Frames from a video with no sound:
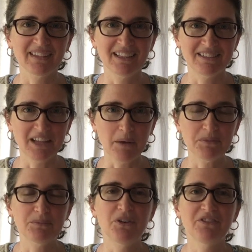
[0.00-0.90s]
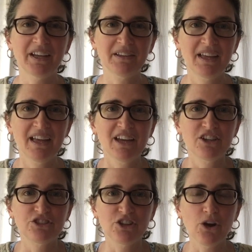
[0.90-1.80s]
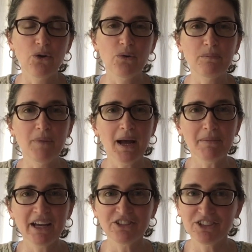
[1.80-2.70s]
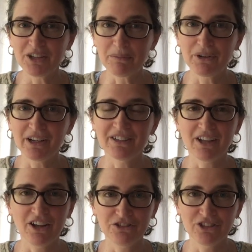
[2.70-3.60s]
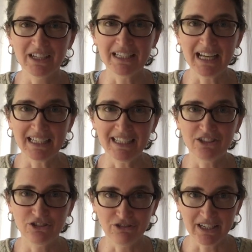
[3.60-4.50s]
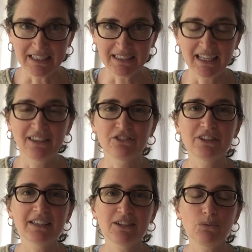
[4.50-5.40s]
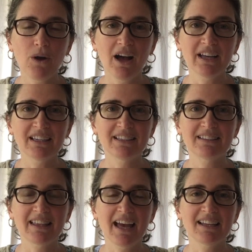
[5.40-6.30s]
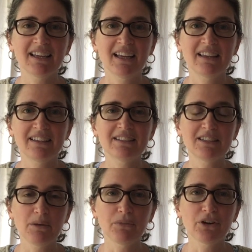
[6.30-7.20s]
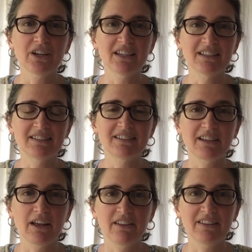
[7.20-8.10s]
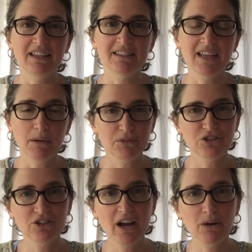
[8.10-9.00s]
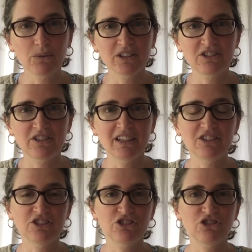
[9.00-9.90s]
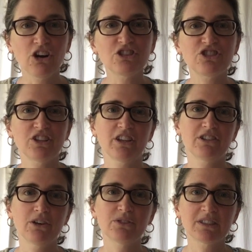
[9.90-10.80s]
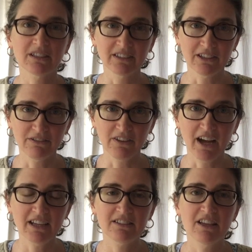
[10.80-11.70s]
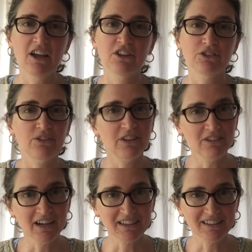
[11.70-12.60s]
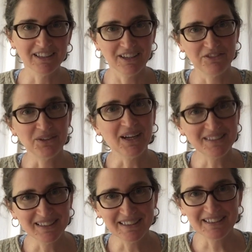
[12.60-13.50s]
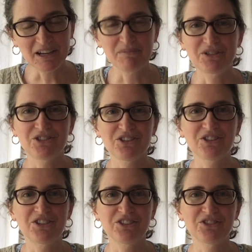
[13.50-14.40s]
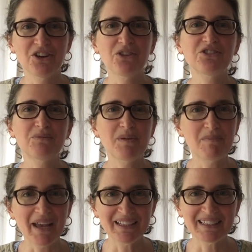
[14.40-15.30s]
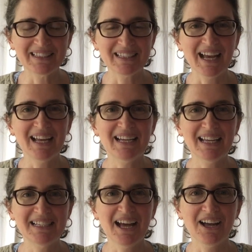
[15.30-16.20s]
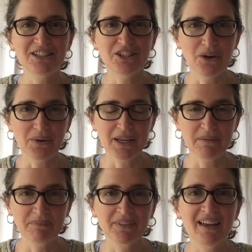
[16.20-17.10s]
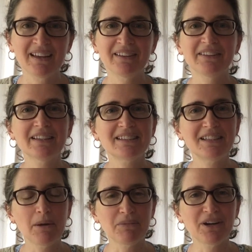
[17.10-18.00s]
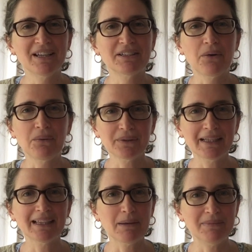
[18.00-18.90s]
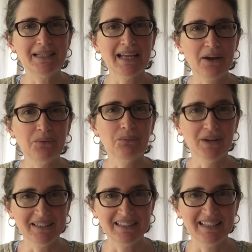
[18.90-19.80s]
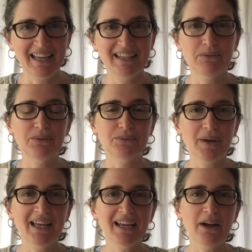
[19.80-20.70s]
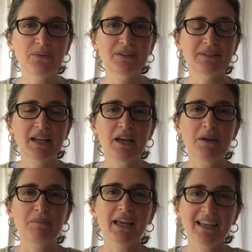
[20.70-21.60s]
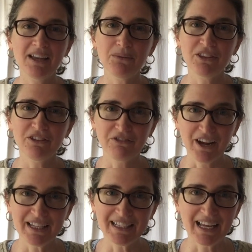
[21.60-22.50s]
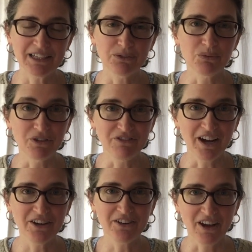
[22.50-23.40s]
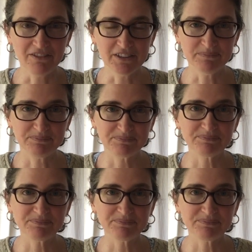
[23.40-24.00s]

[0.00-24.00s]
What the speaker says: it stops moving. So my magic number is 190 degrees. And the reason why is that this number is the temperature at which the starch in the dough solidifies. So theoretically, if you get to this temperature, your dough should be baked inside and not doughy. Now this number has only let me down once, and it was when I was baking with a friend at his wood-fired oven.